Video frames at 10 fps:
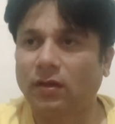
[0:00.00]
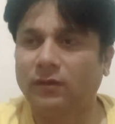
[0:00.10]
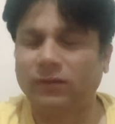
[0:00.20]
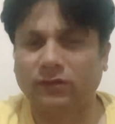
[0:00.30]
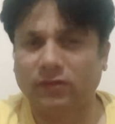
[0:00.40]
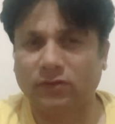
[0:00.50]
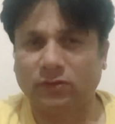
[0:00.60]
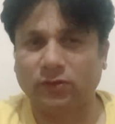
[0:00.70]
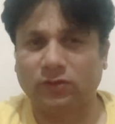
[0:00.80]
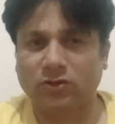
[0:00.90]
And
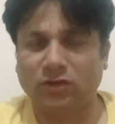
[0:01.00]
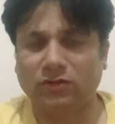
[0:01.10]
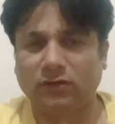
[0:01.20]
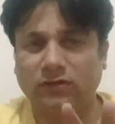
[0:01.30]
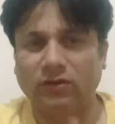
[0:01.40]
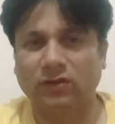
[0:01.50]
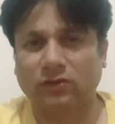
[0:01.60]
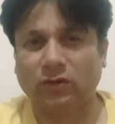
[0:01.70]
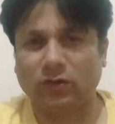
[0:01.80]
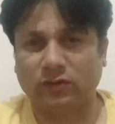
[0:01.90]
these
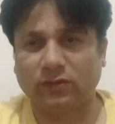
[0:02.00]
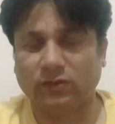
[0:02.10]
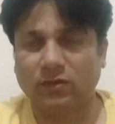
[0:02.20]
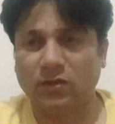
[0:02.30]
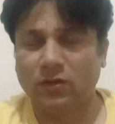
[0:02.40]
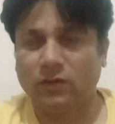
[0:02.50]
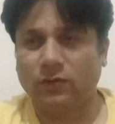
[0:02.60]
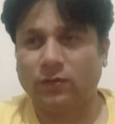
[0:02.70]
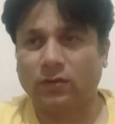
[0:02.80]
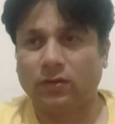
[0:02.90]
clauses
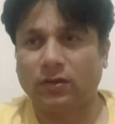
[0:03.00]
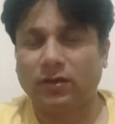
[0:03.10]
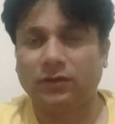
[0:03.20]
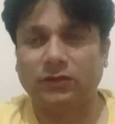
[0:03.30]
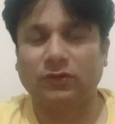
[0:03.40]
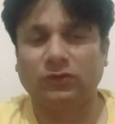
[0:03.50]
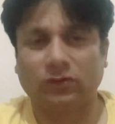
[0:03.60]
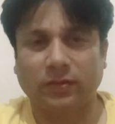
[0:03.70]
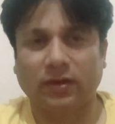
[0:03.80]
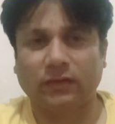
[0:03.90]
were
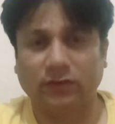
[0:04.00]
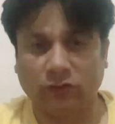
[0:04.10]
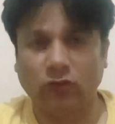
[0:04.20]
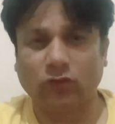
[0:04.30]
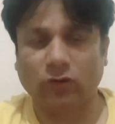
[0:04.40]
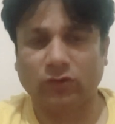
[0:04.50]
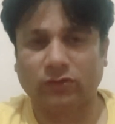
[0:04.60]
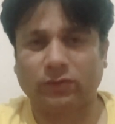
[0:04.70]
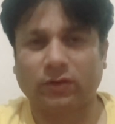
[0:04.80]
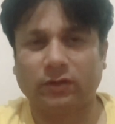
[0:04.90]
introduced by, these two
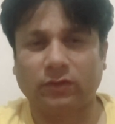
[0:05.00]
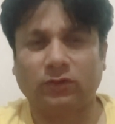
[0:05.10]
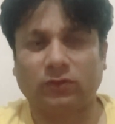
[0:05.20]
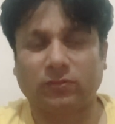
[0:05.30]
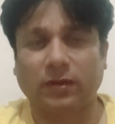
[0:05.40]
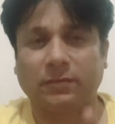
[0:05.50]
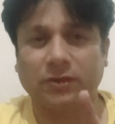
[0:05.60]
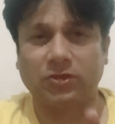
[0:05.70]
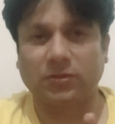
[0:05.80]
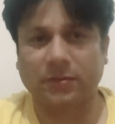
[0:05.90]
clauses were introduced by
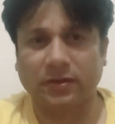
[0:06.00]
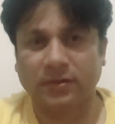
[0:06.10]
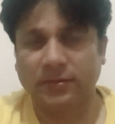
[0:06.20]
BJP.